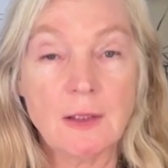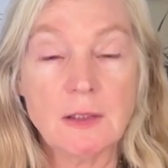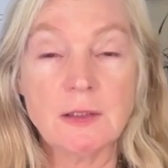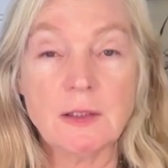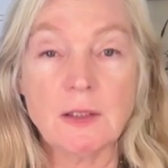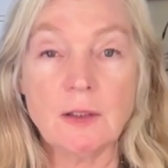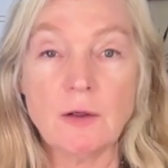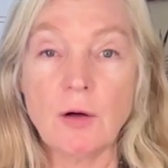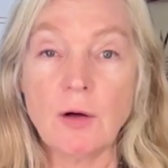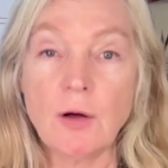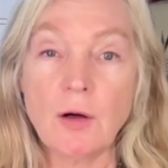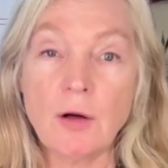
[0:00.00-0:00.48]

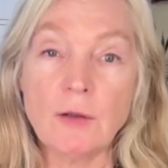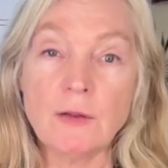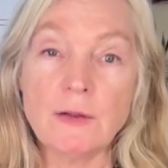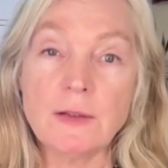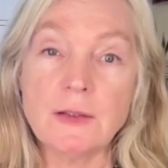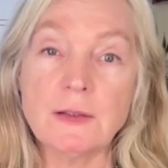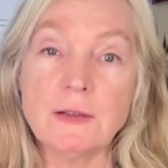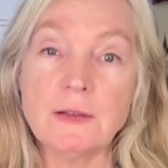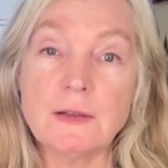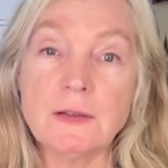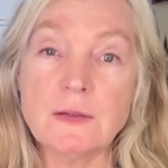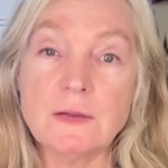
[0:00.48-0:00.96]
that all
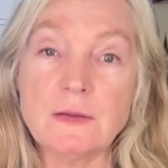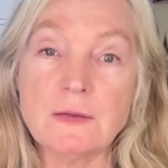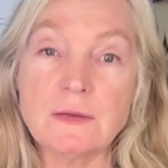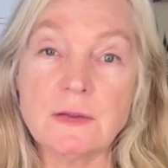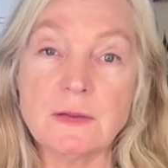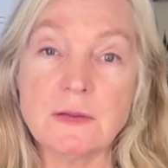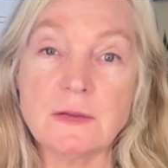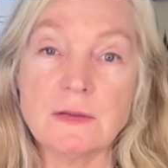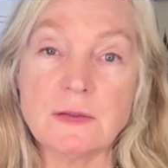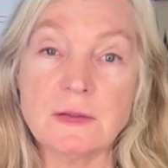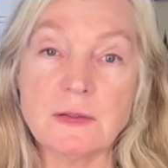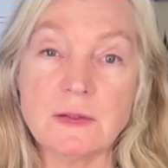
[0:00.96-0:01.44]
it is
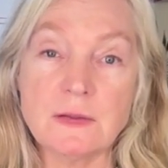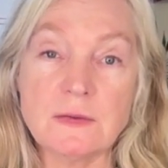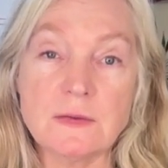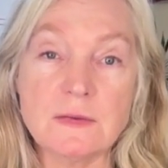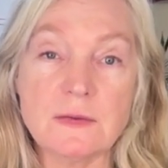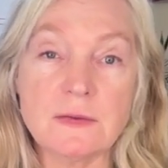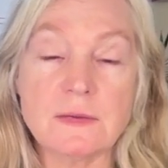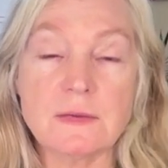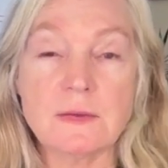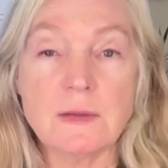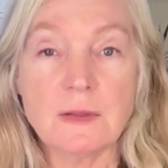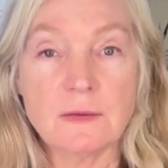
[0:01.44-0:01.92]

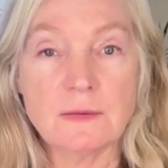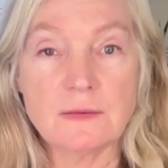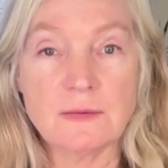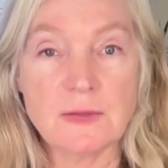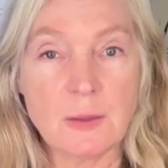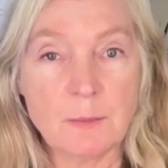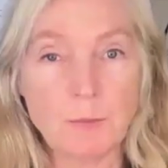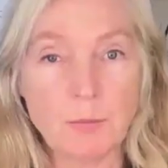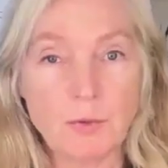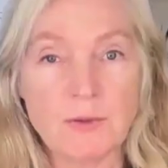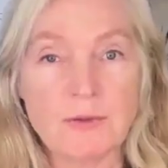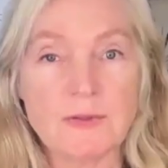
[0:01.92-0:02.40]
this
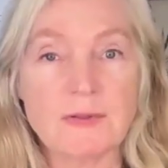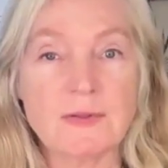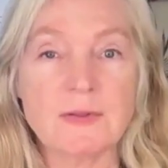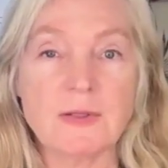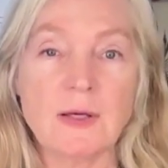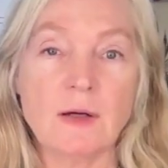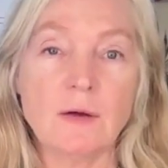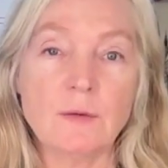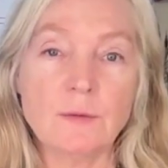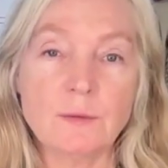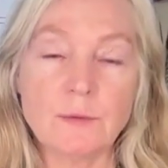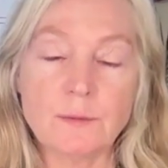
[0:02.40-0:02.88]
separate
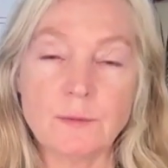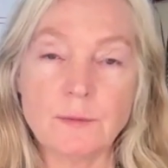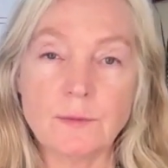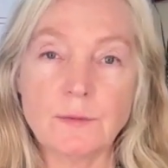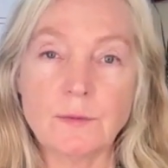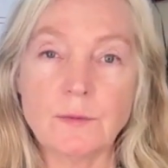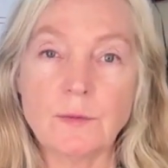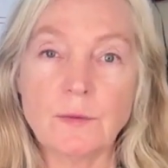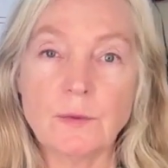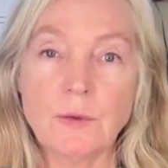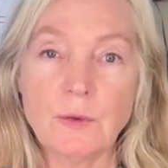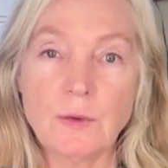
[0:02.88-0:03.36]

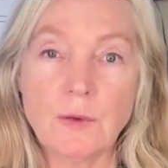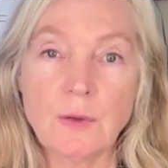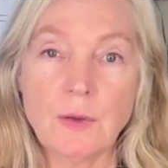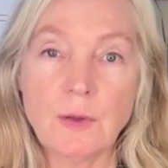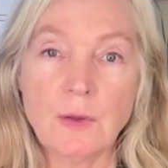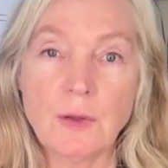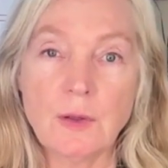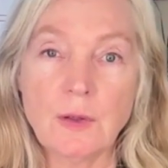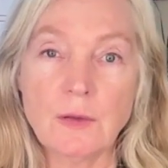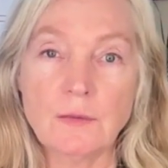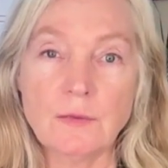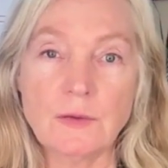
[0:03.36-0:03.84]
self,
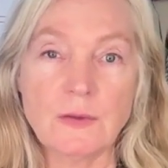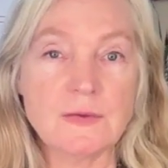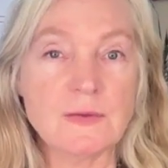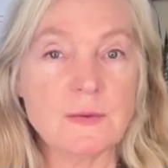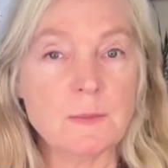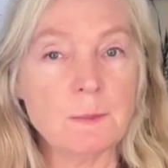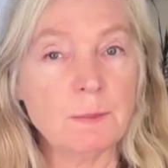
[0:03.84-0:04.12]
this